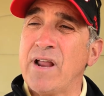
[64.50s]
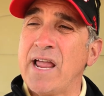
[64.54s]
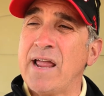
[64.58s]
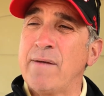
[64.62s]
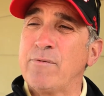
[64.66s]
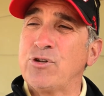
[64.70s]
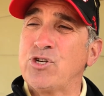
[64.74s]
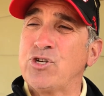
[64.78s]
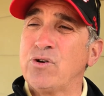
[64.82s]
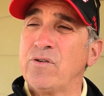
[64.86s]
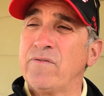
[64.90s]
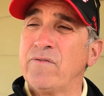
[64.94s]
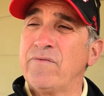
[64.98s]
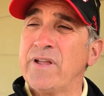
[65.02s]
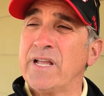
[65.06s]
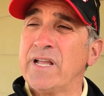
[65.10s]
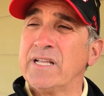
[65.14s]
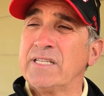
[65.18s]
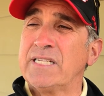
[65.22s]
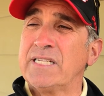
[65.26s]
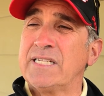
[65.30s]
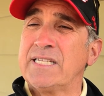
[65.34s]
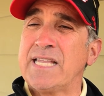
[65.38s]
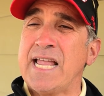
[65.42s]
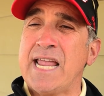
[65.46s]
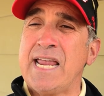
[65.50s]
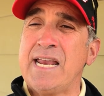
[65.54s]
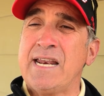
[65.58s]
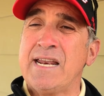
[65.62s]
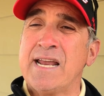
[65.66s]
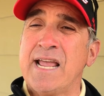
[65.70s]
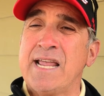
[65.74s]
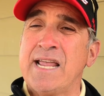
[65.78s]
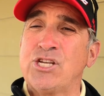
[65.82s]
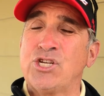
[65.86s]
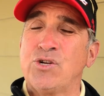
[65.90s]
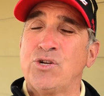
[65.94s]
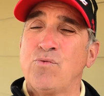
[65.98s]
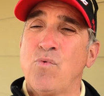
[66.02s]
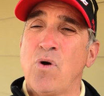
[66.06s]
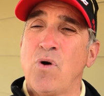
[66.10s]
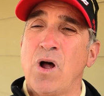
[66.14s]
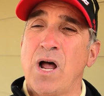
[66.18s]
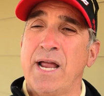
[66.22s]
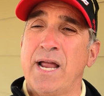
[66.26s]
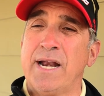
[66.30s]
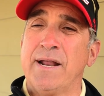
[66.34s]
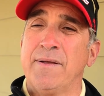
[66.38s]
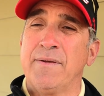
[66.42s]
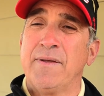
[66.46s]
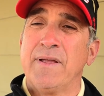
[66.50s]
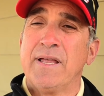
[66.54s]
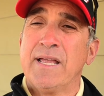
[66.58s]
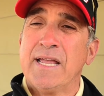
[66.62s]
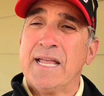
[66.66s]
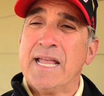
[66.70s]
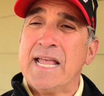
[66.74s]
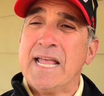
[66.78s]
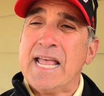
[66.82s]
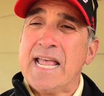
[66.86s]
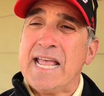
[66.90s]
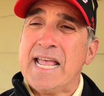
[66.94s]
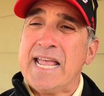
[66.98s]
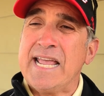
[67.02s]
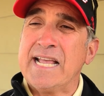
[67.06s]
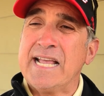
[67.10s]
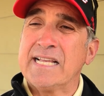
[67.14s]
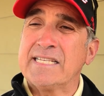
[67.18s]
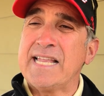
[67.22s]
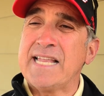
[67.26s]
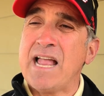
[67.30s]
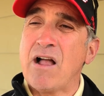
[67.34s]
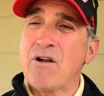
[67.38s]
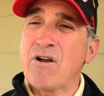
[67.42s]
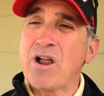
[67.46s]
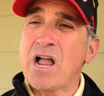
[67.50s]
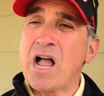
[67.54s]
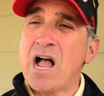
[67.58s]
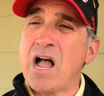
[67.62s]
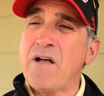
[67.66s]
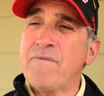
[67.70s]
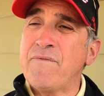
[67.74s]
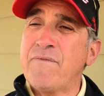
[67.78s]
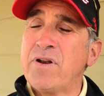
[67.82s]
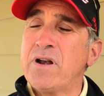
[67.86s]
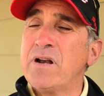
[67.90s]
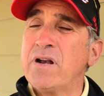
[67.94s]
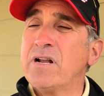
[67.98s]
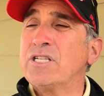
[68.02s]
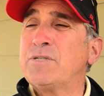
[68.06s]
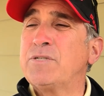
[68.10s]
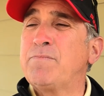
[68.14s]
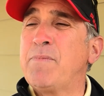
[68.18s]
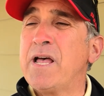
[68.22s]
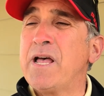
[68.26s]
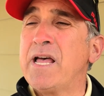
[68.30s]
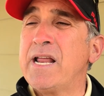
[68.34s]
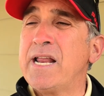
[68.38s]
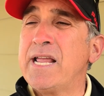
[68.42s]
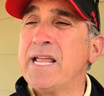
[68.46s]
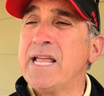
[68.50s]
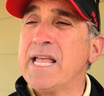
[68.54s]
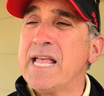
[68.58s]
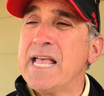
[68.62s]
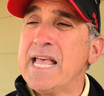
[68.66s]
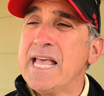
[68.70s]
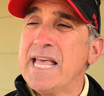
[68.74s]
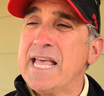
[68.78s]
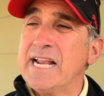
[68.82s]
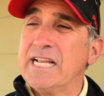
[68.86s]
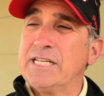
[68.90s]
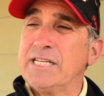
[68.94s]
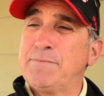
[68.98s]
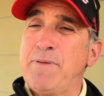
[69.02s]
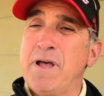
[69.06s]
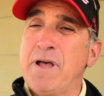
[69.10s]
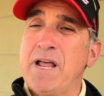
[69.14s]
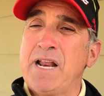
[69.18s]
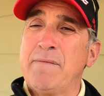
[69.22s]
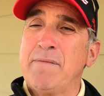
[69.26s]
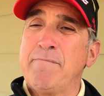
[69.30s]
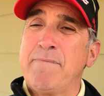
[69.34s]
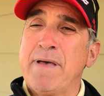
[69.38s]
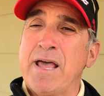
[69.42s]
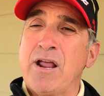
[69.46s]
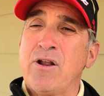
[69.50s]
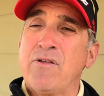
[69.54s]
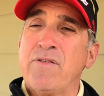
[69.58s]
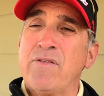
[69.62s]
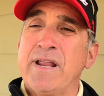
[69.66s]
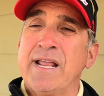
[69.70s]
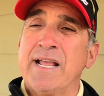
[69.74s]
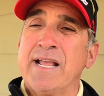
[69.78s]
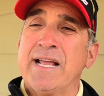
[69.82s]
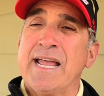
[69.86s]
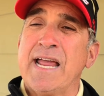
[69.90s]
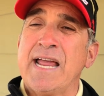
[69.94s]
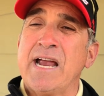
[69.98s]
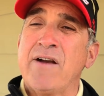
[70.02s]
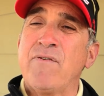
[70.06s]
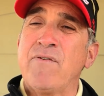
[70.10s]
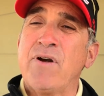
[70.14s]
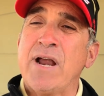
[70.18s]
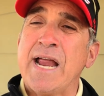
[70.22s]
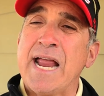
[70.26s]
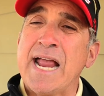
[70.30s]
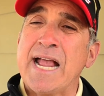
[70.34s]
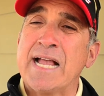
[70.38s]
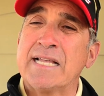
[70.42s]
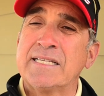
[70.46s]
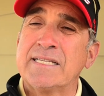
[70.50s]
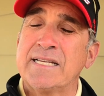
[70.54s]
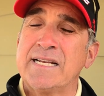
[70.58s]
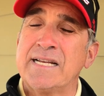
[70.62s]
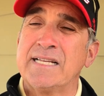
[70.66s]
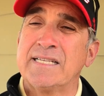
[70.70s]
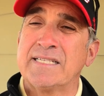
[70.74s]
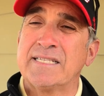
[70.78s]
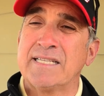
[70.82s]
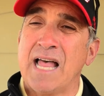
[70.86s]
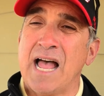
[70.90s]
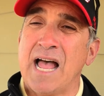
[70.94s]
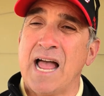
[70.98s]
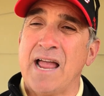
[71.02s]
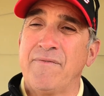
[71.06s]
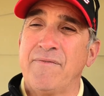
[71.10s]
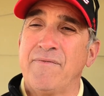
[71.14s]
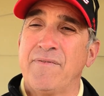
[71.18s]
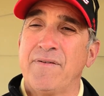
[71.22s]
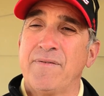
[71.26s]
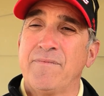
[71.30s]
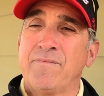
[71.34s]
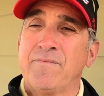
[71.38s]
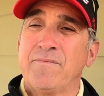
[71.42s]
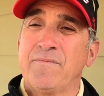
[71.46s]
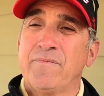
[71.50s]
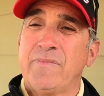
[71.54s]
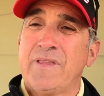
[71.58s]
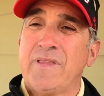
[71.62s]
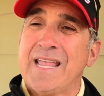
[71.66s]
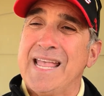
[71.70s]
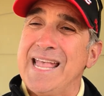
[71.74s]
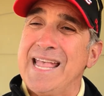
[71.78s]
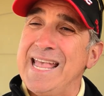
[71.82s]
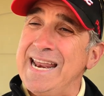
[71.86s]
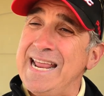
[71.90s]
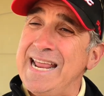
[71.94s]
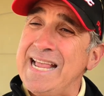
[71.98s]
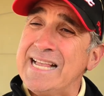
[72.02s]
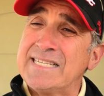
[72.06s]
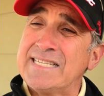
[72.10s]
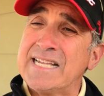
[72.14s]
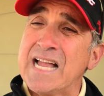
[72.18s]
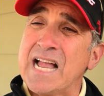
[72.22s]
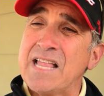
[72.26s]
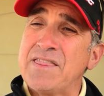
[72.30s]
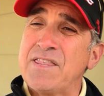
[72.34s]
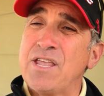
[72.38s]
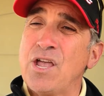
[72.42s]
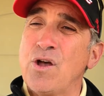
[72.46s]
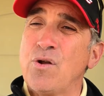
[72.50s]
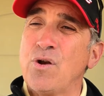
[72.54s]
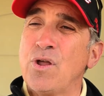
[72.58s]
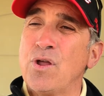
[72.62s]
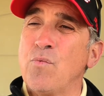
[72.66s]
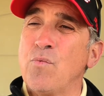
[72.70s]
amateur events state and nationwide. He is now confident in his putting and is putting better than he ever has in his life. And he's not the only